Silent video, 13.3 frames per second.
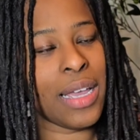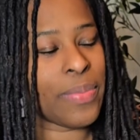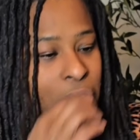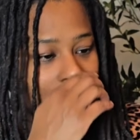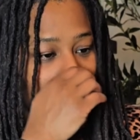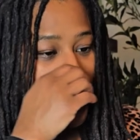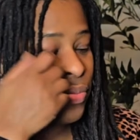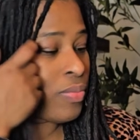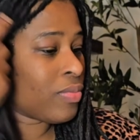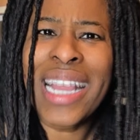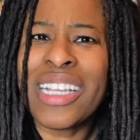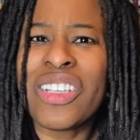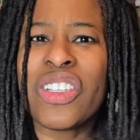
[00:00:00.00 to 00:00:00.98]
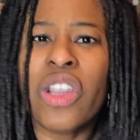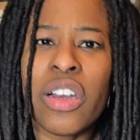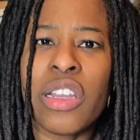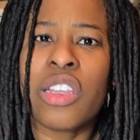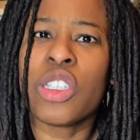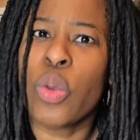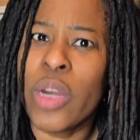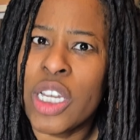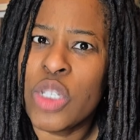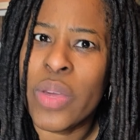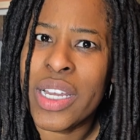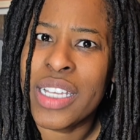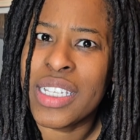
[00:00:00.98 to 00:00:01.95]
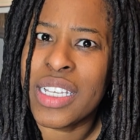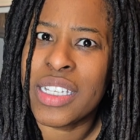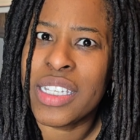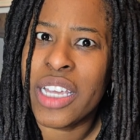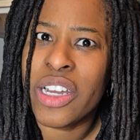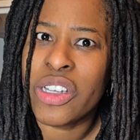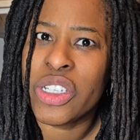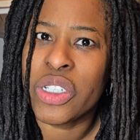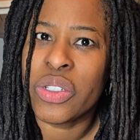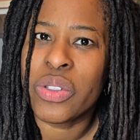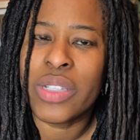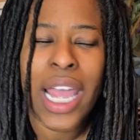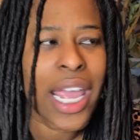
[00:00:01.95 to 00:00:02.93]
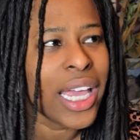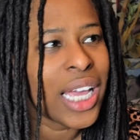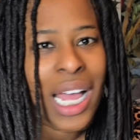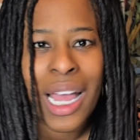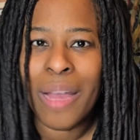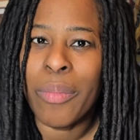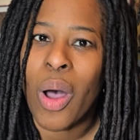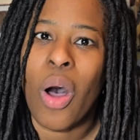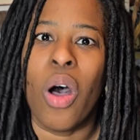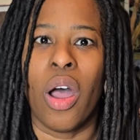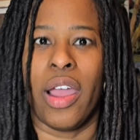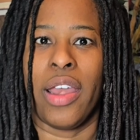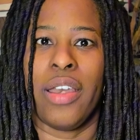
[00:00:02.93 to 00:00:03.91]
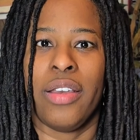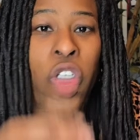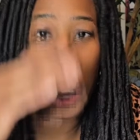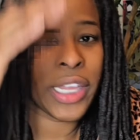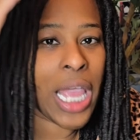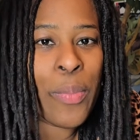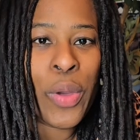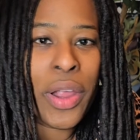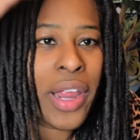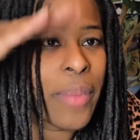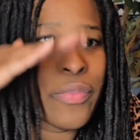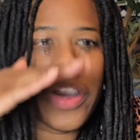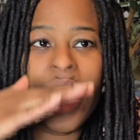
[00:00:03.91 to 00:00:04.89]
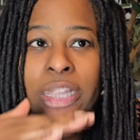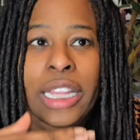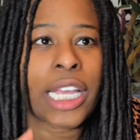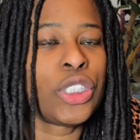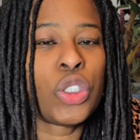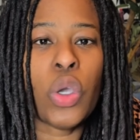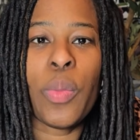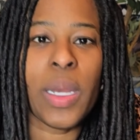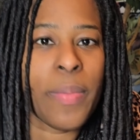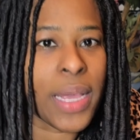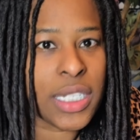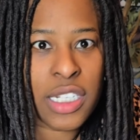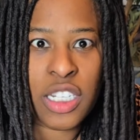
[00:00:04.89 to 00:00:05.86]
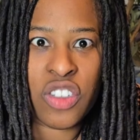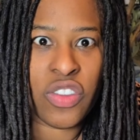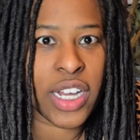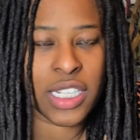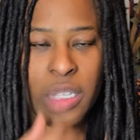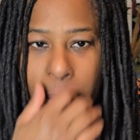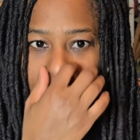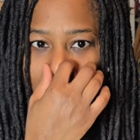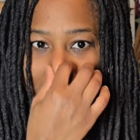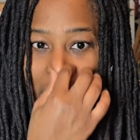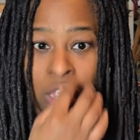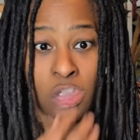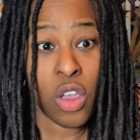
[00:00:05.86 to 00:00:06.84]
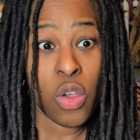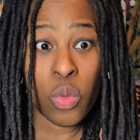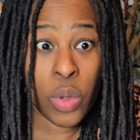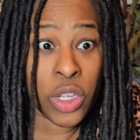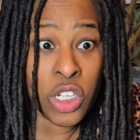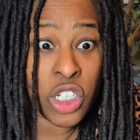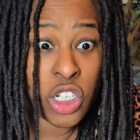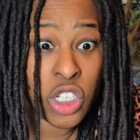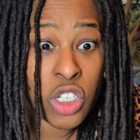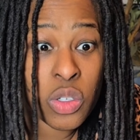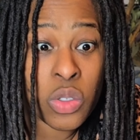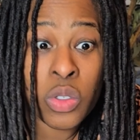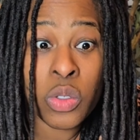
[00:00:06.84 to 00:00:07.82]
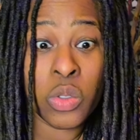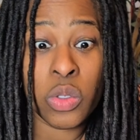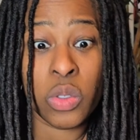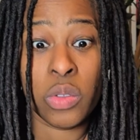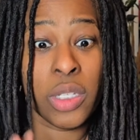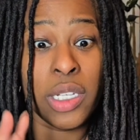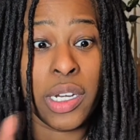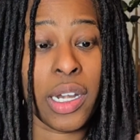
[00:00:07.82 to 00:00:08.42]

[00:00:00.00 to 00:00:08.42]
up, y'all. And at the start of the 2026 year too, like, come on. So at that point, I'm reading like so many message threads about like what you should do,